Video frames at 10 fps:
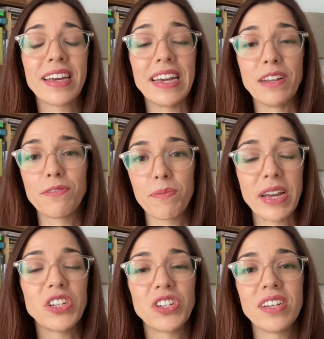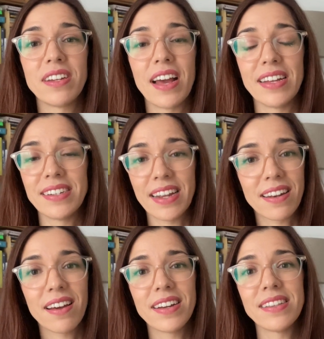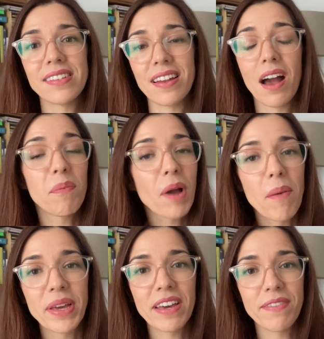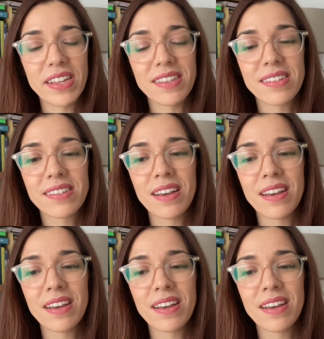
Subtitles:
key information and deadlines and upcoming events,